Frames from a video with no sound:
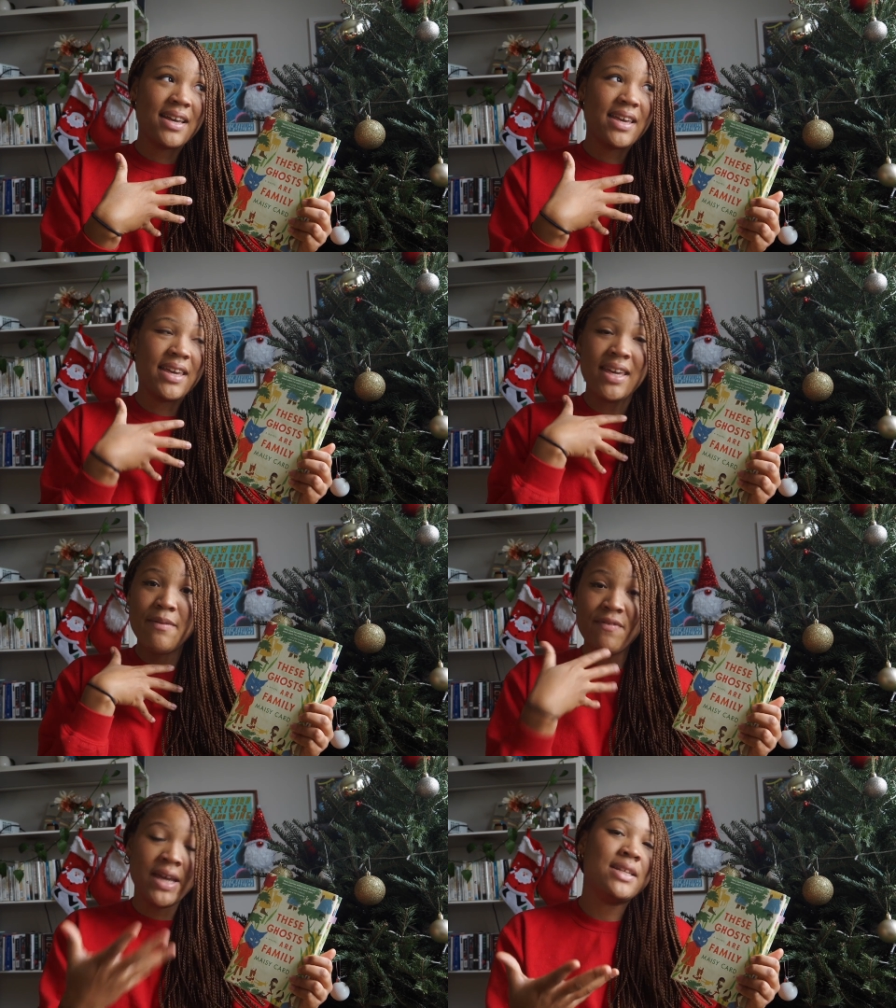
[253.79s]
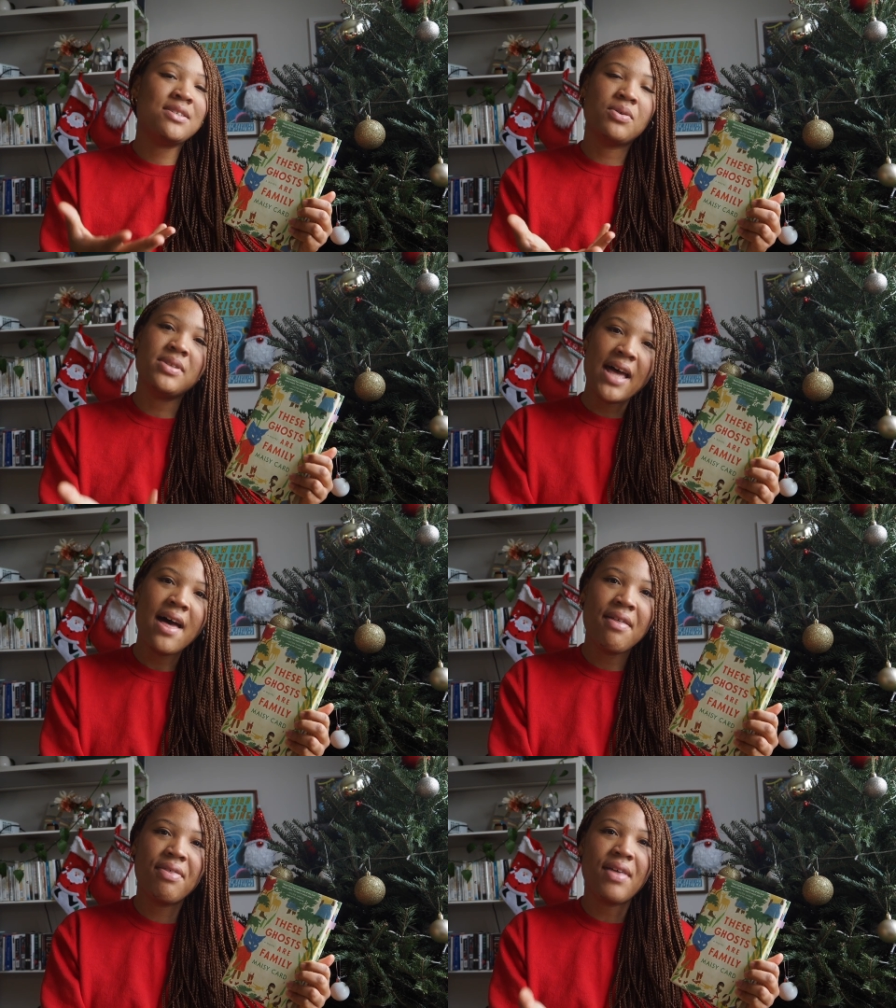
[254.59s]
he faked his own
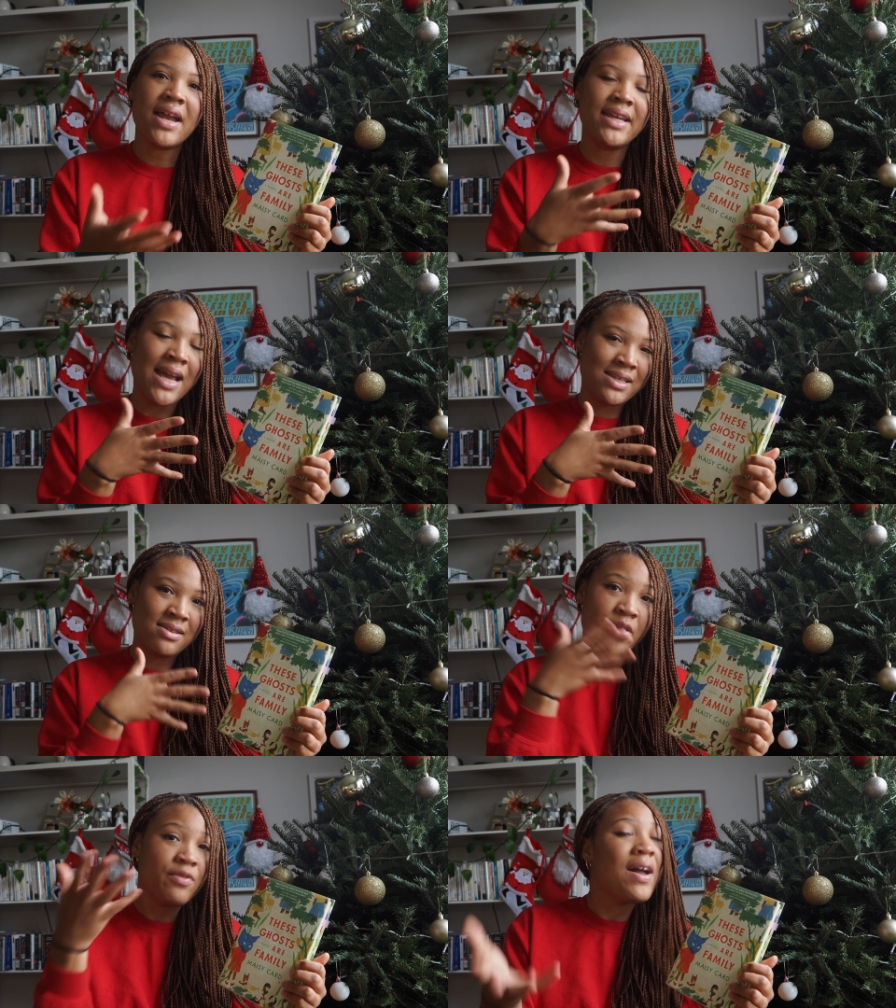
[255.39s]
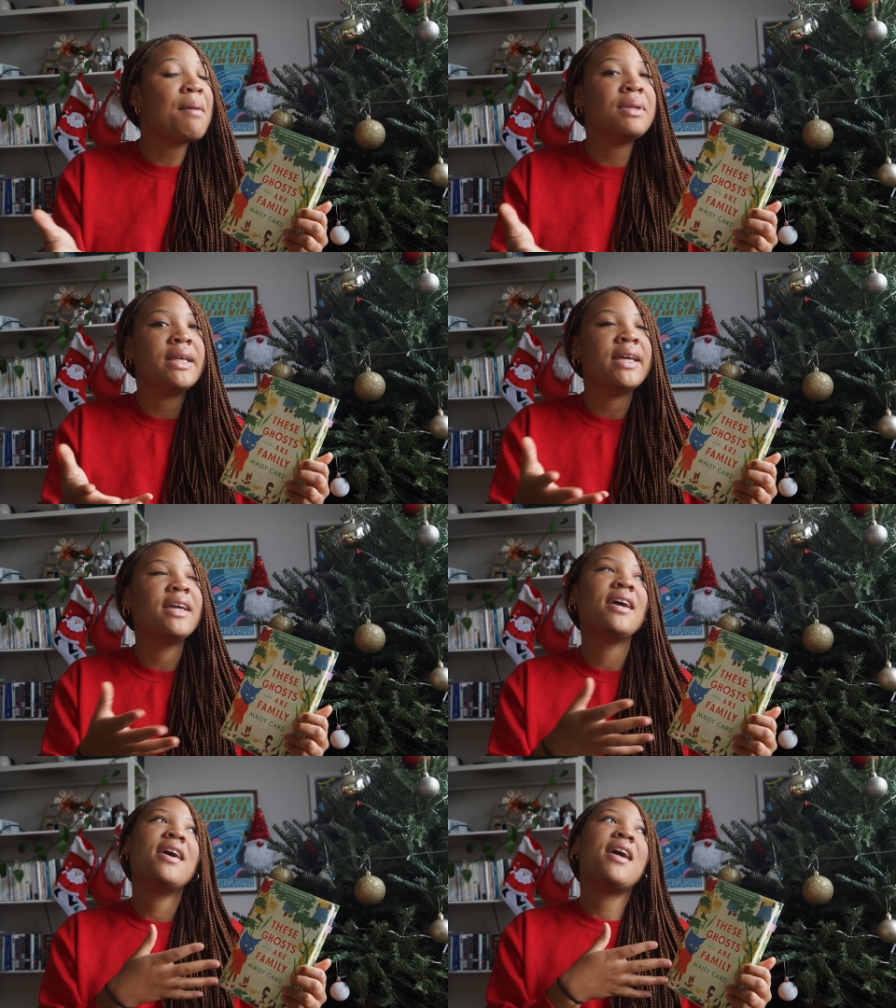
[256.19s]
death and he has another family,